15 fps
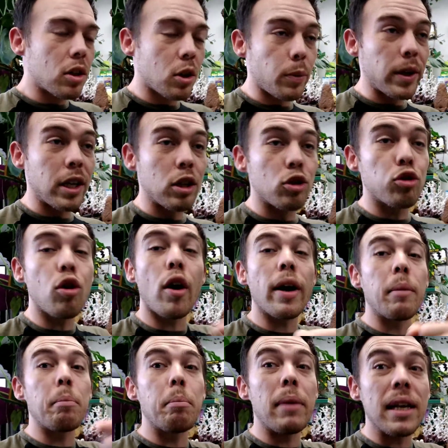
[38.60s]
so we can
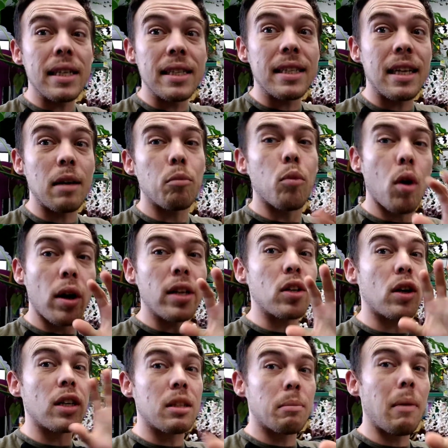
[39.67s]
try and mist him while he's
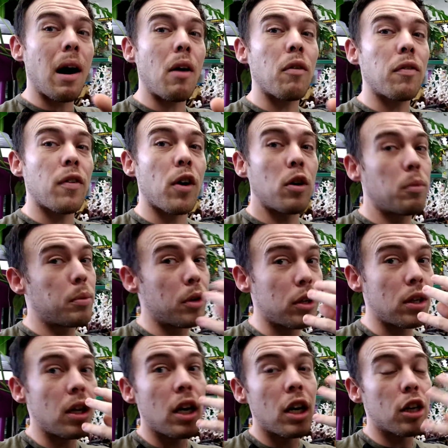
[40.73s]
got his mouth open
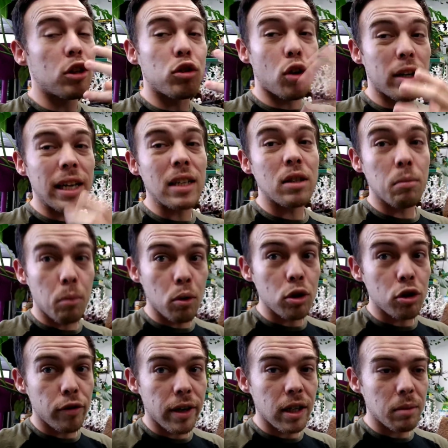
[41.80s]
and try and get some
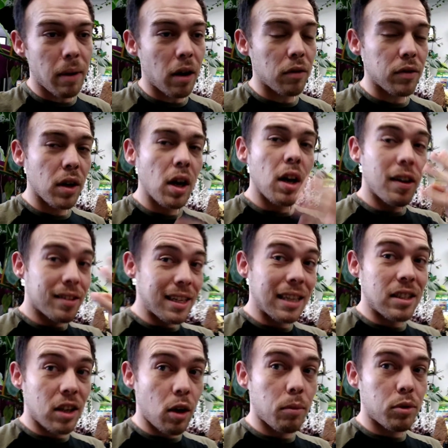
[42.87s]
moisture in his mouth.
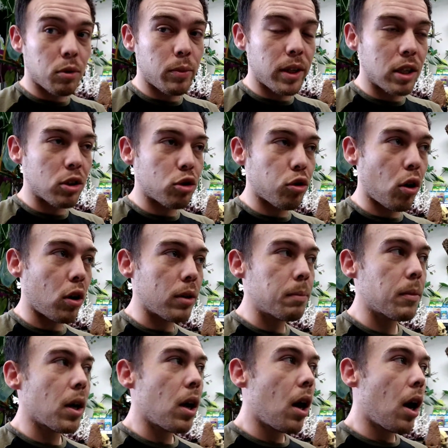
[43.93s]
So that's an option we can try.
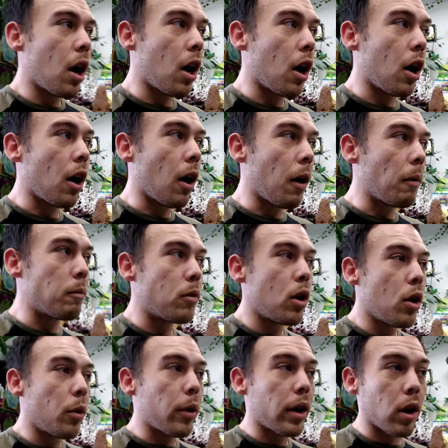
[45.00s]

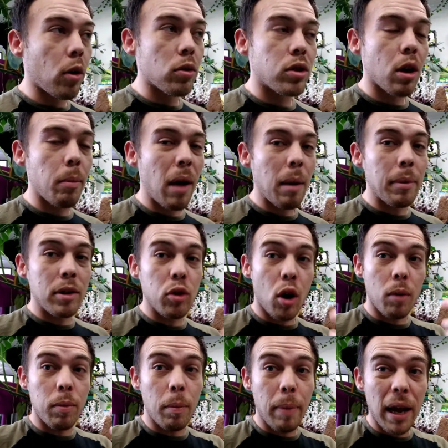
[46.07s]
We could also maybe
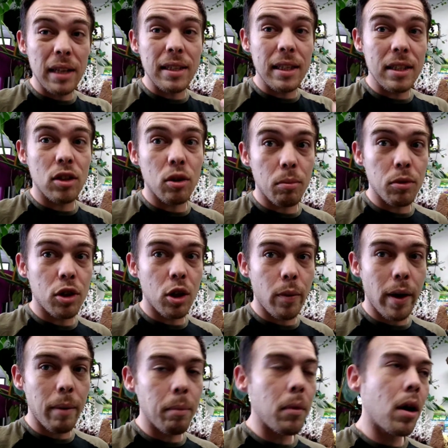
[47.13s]
try pipetting some
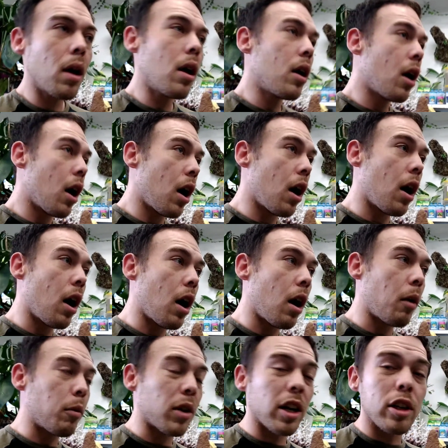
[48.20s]
to him.
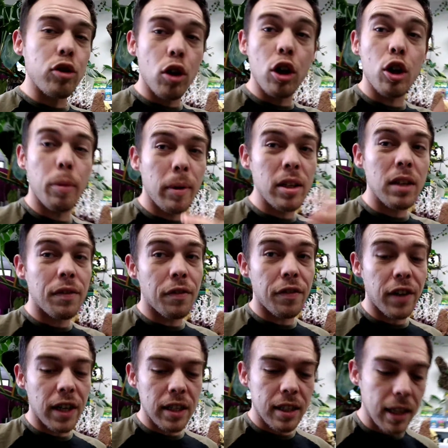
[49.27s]
We're going to try a couple of
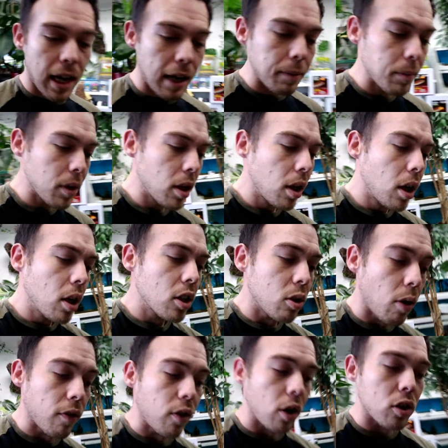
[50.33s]
different things today. So I've